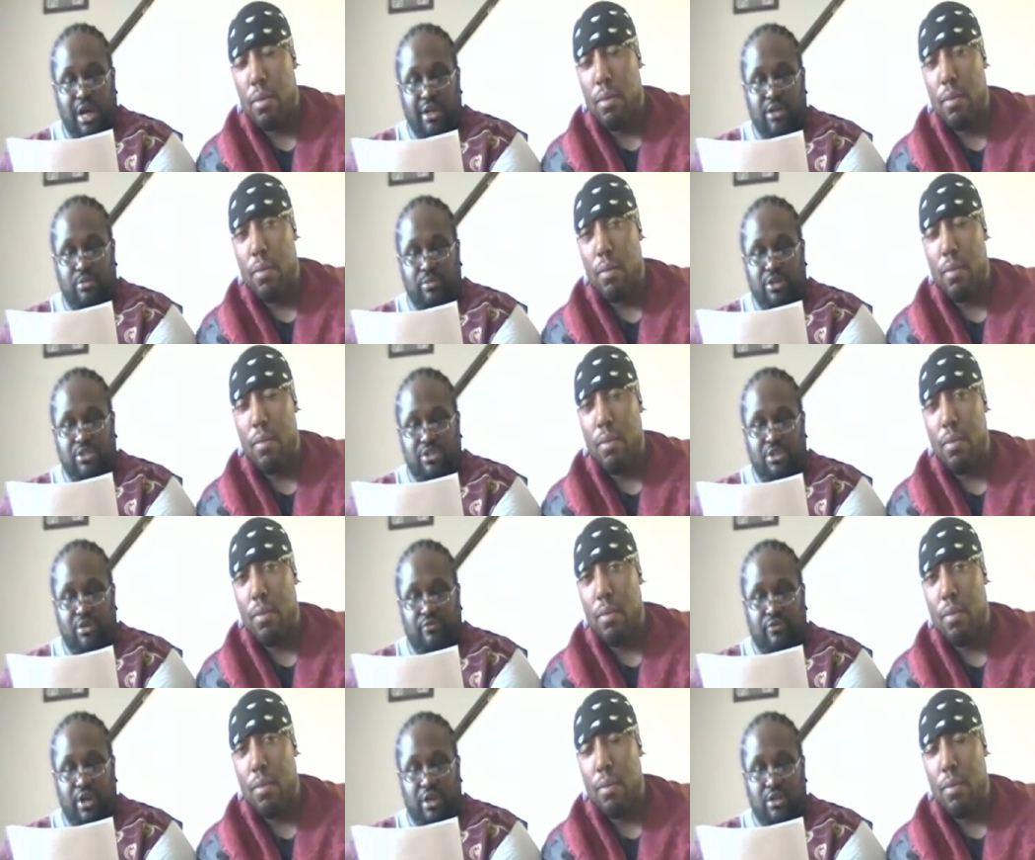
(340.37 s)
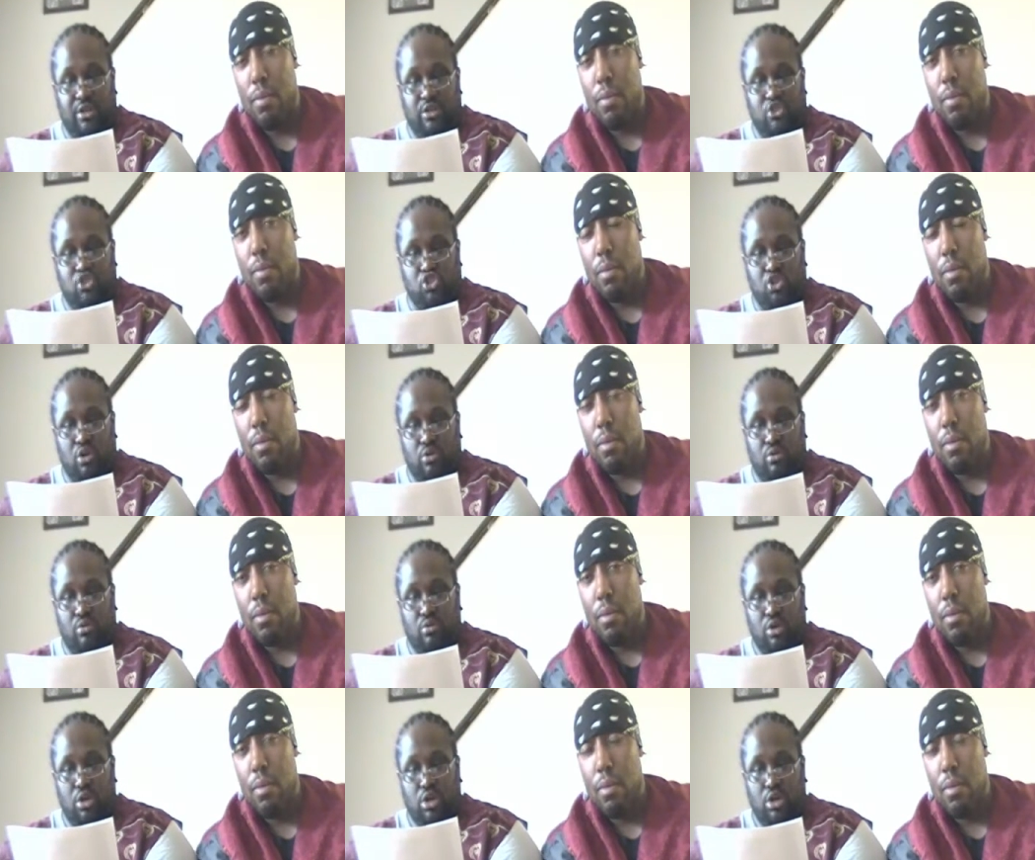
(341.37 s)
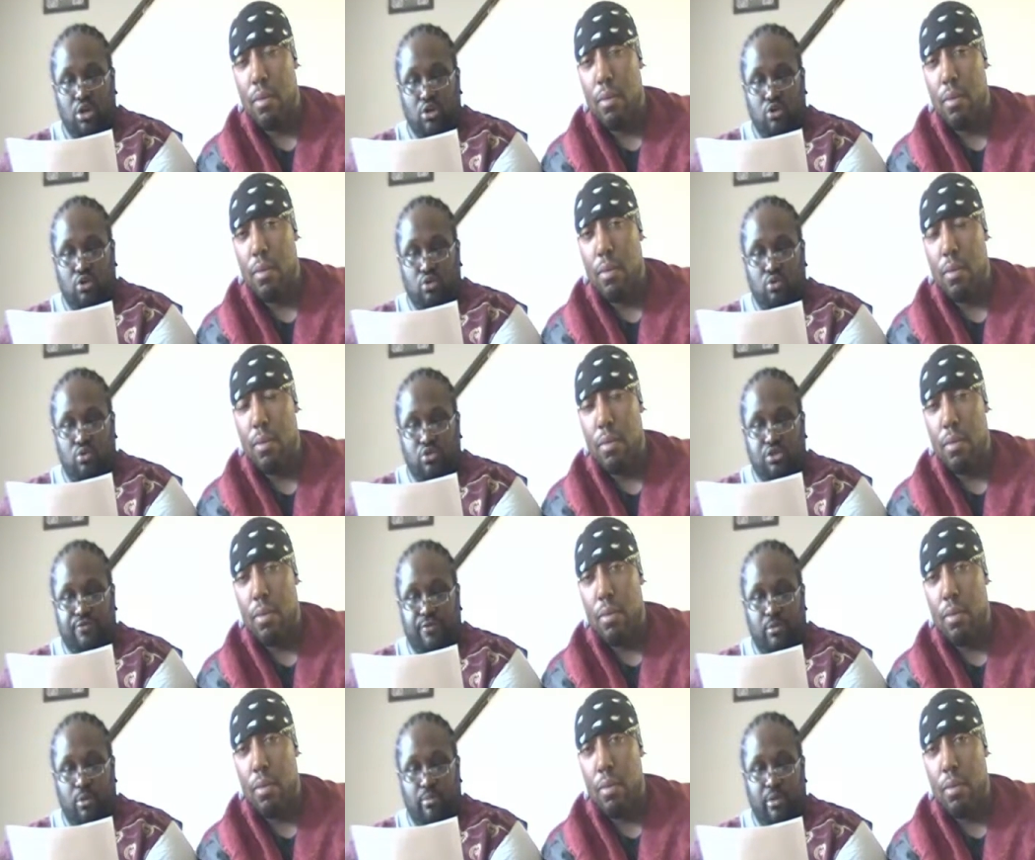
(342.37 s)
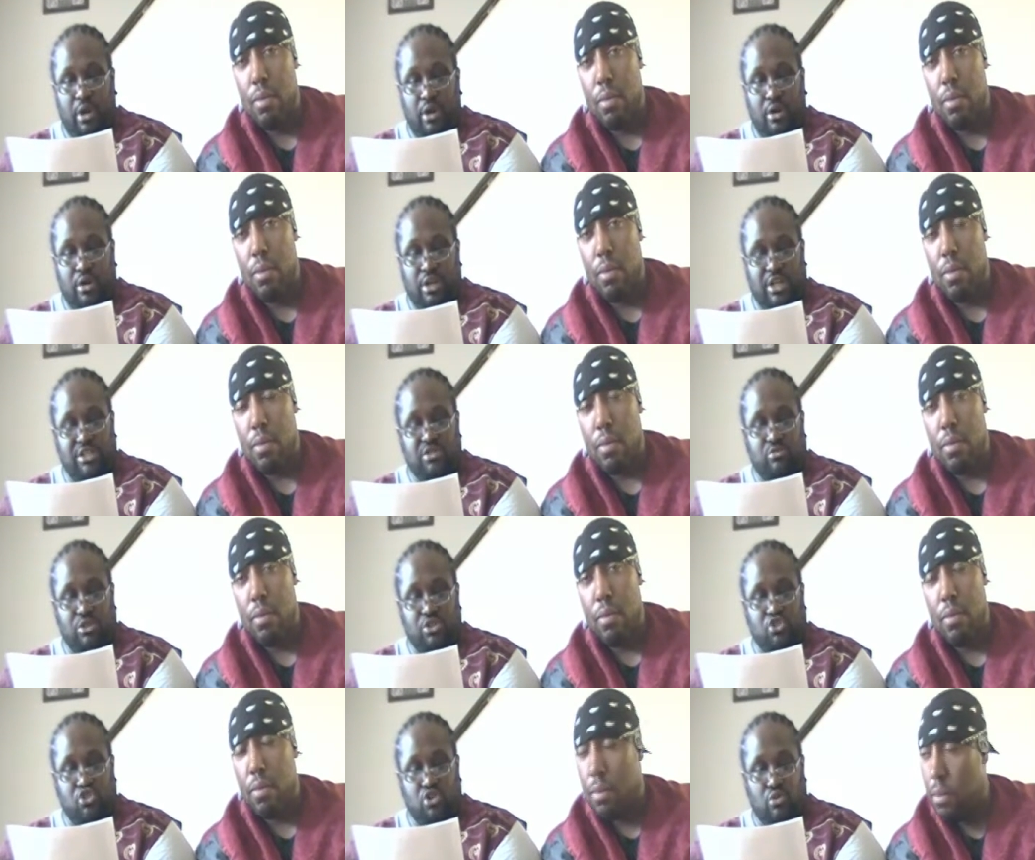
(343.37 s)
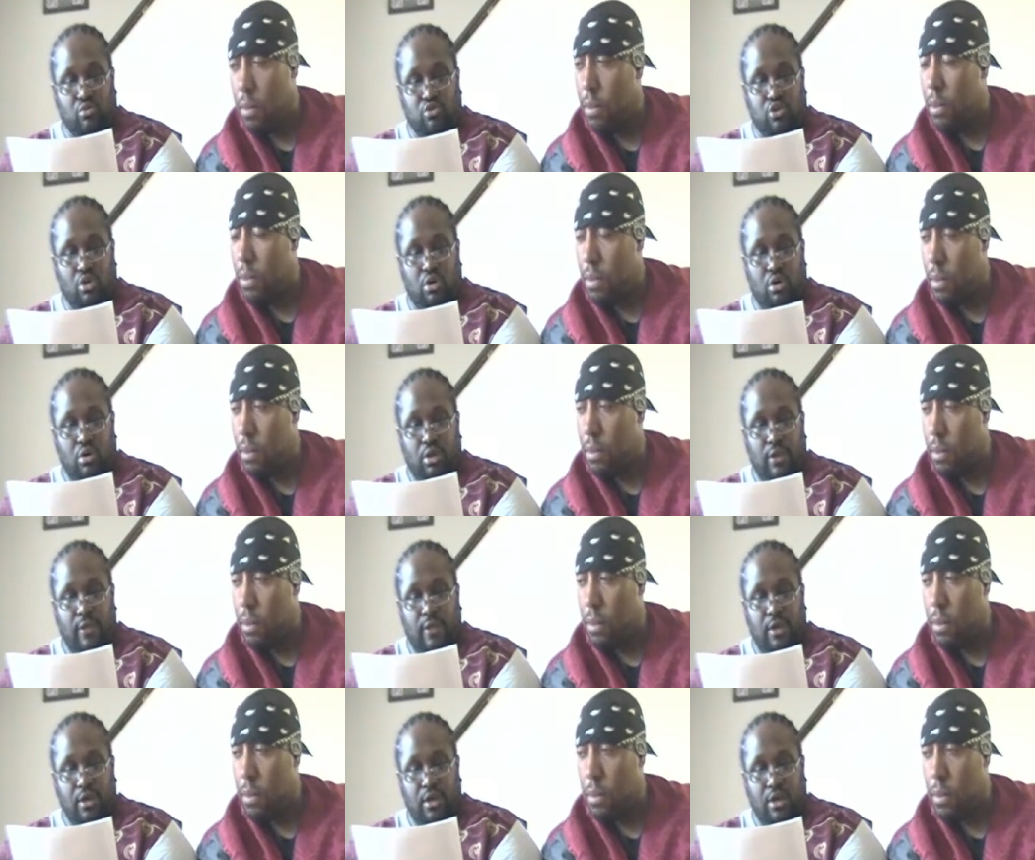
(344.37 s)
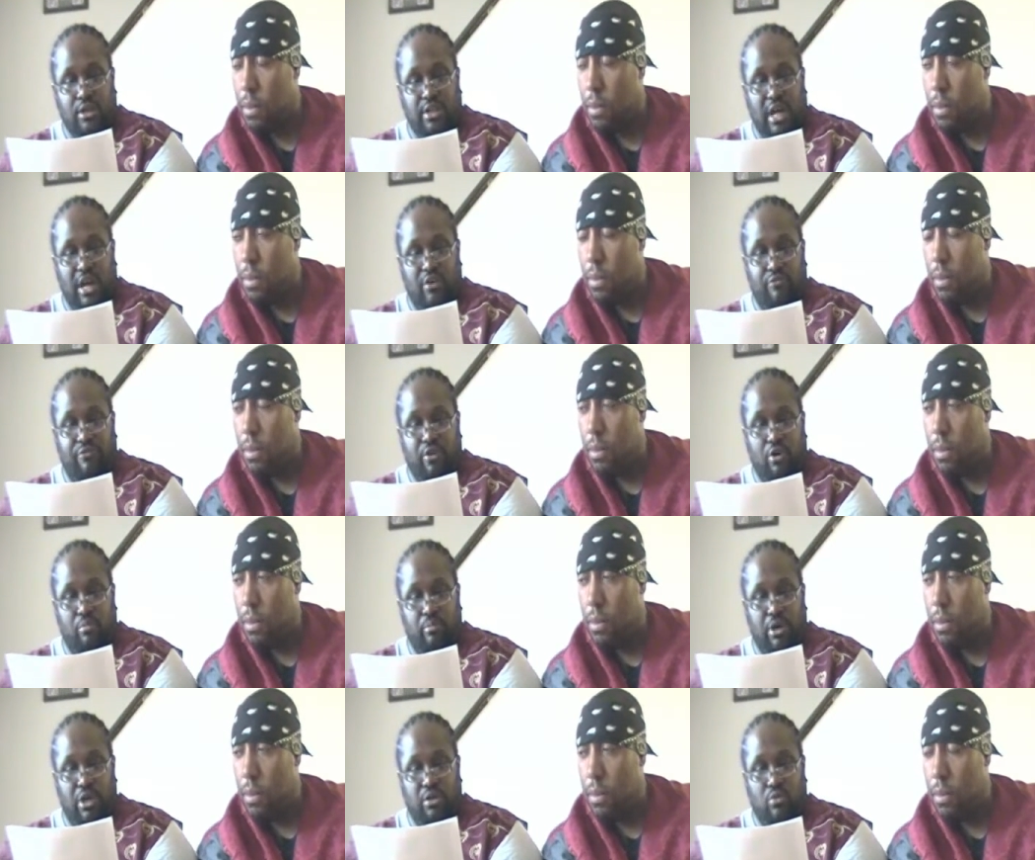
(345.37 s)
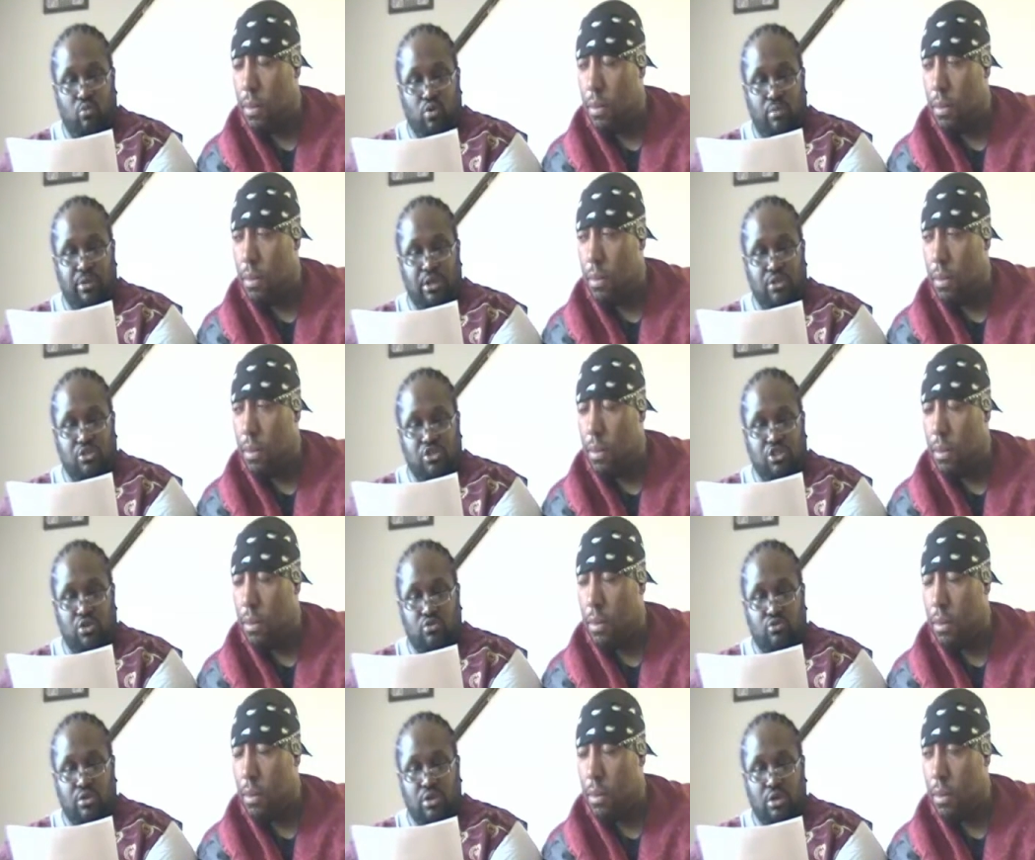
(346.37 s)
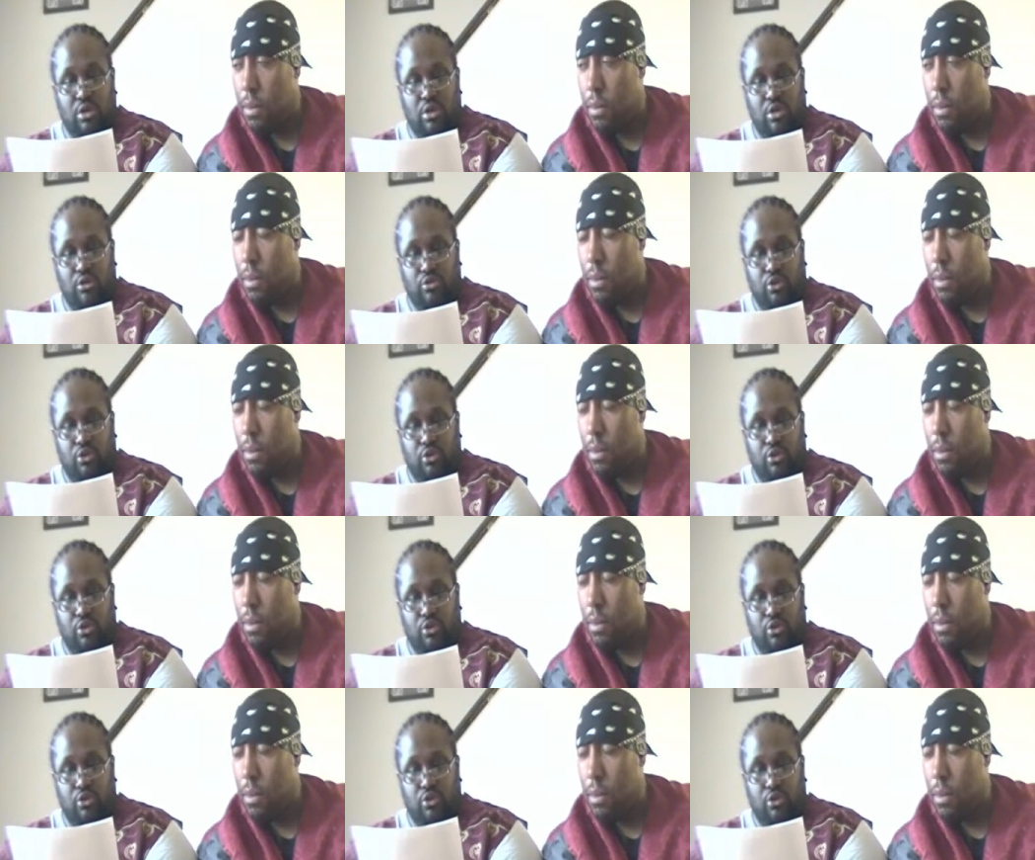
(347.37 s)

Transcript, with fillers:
Speaker 1: documents the event in his journal, News from America. That's what his journal is called. Down fell men, women, and children.